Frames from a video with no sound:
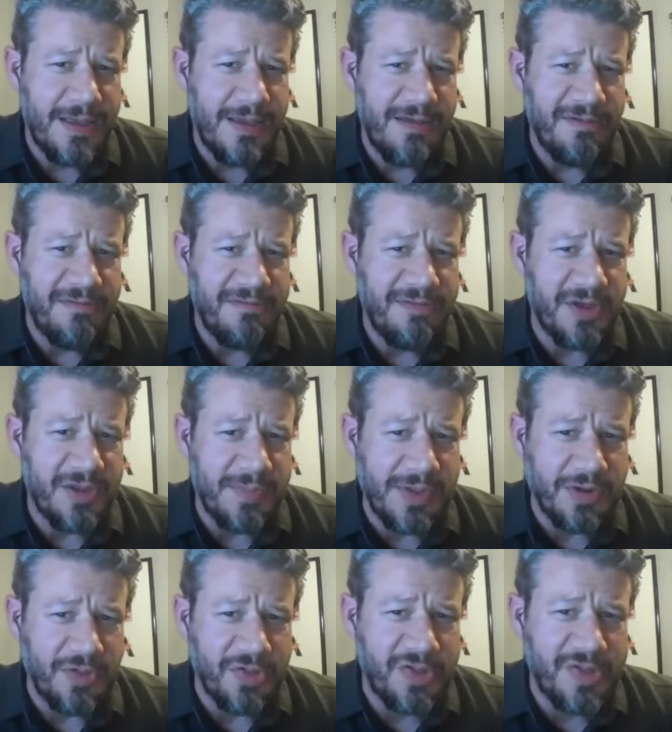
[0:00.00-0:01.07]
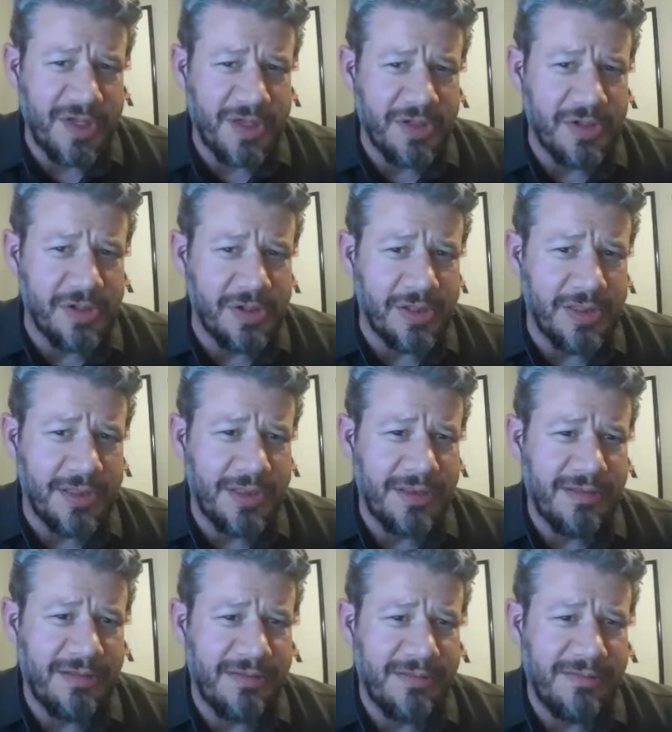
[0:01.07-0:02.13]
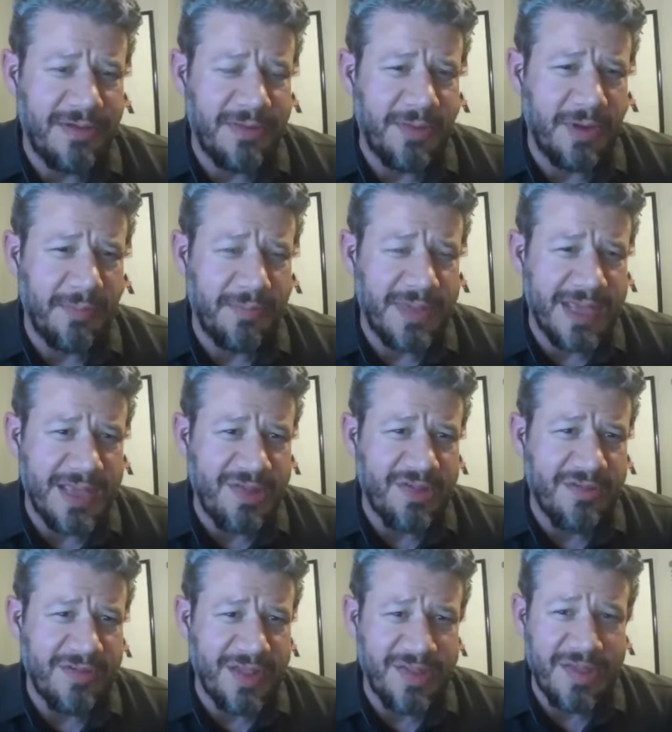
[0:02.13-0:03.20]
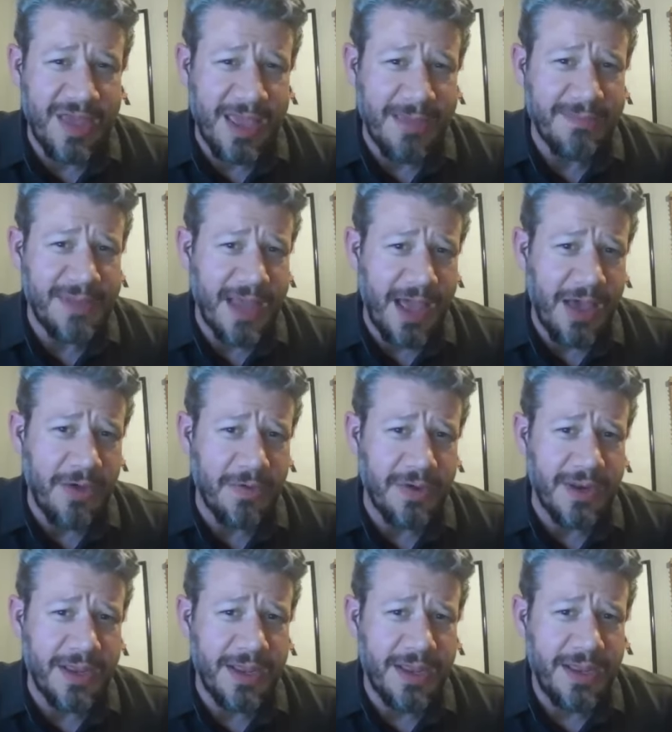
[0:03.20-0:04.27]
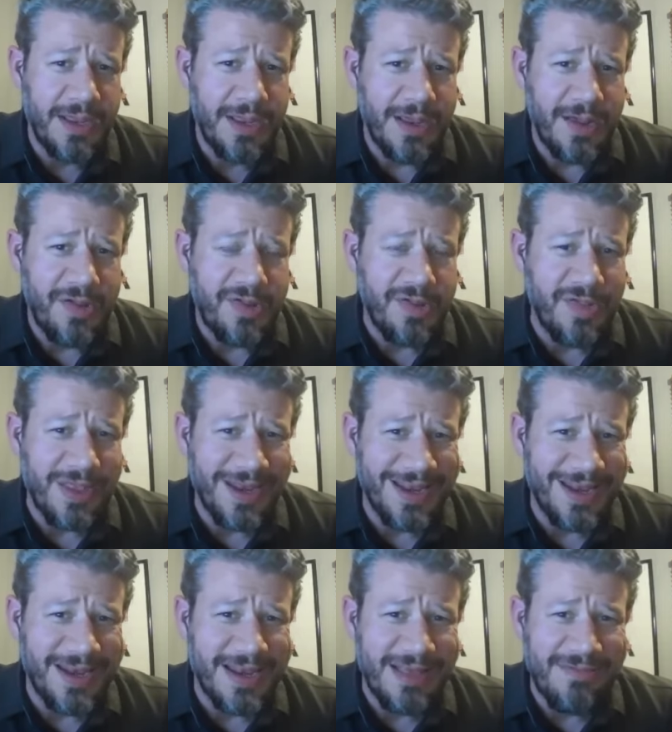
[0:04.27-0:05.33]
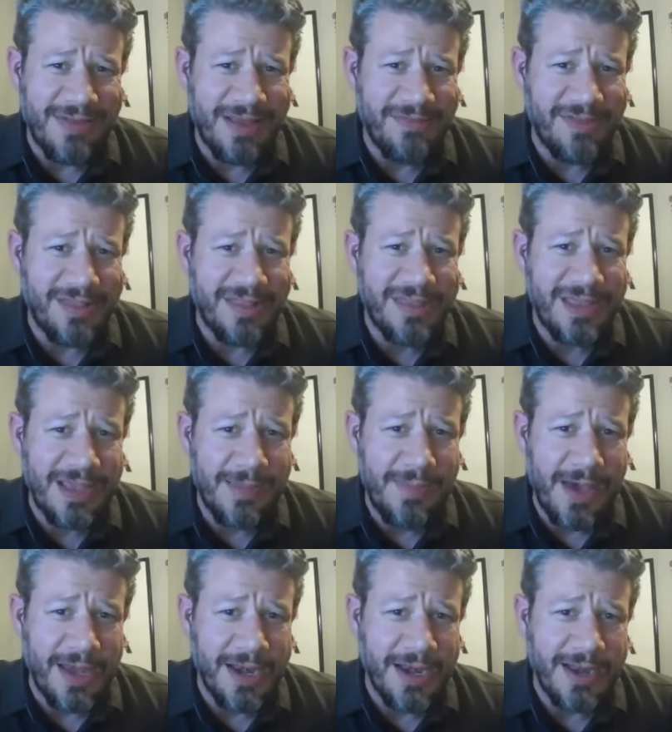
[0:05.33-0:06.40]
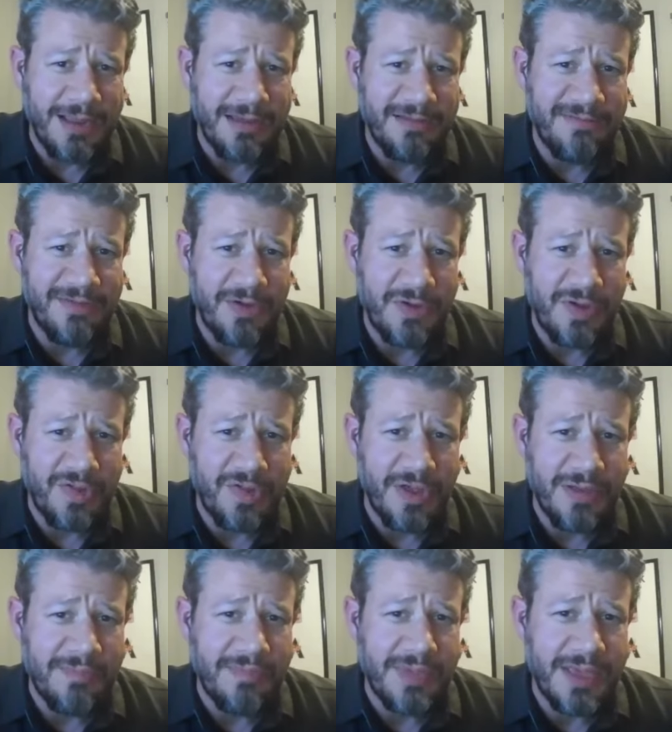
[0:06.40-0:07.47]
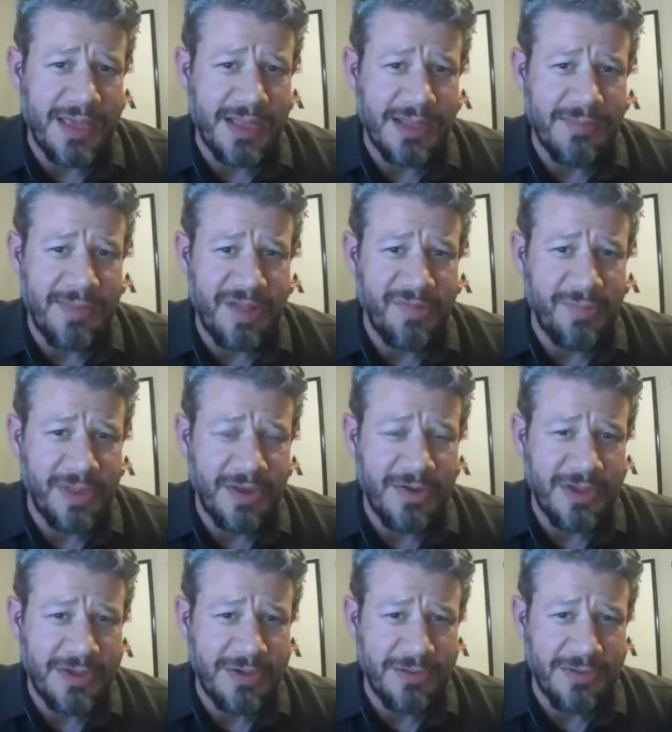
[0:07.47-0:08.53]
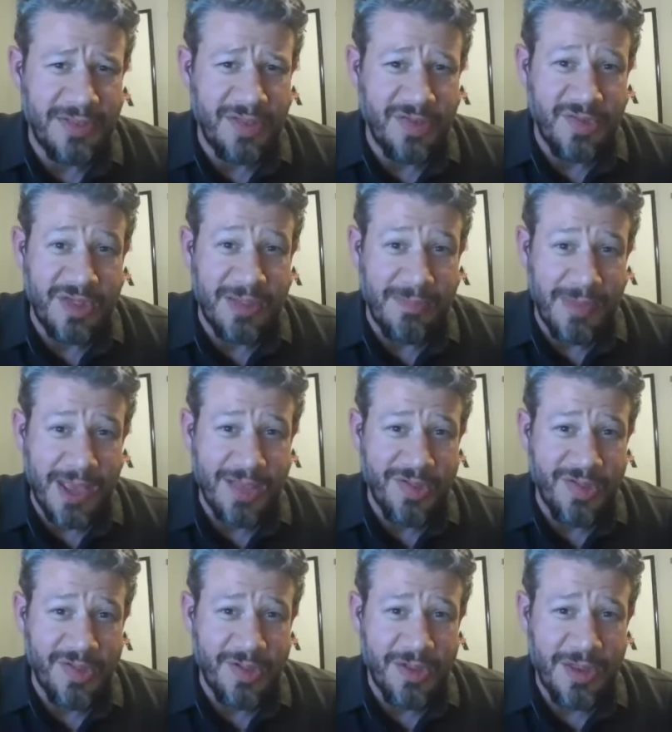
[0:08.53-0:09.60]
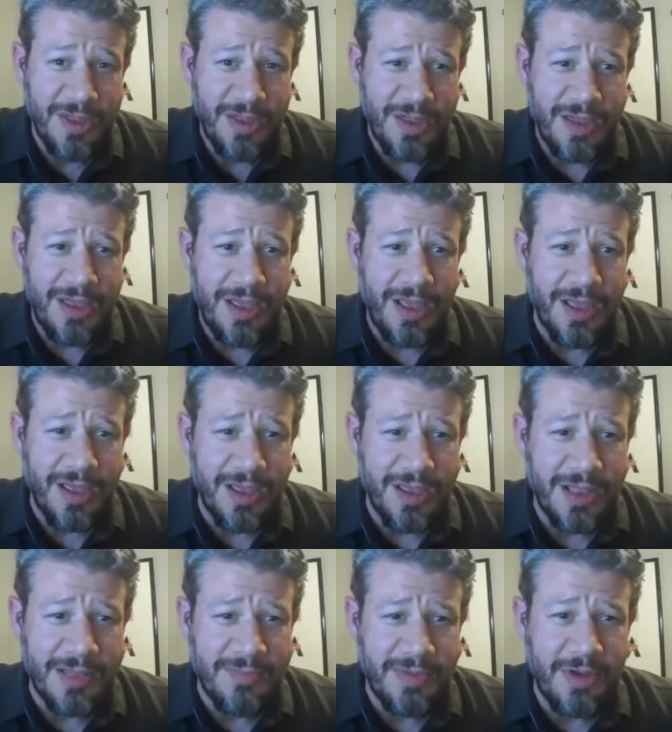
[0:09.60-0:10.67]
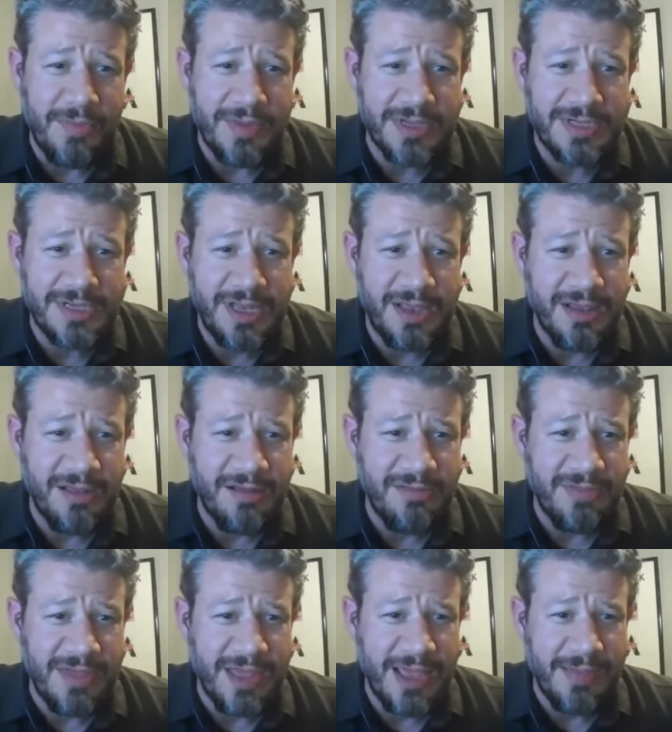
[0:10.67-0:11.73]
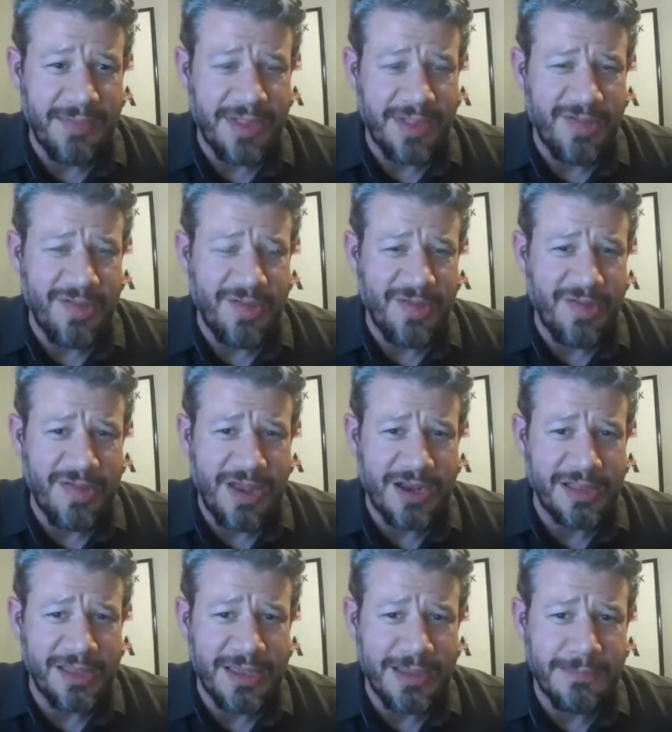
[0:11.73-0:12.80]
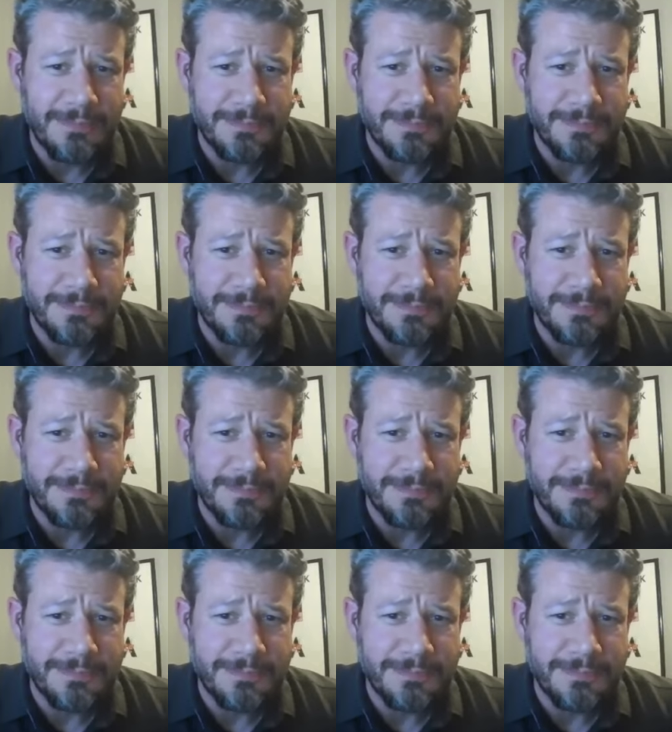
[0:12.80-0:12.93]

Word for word: fundamental skill fundamental piece of his game down so that he didn't even have to think about it and could focus on being the best player he could with his teammates uh, in the moment uh, of the game. And that, that's exactly